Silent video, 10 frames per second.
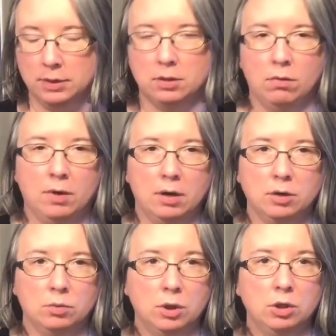So
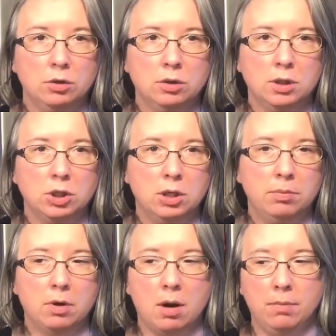whereas when you use the
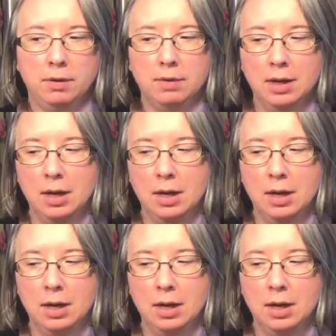cheaper ground beef,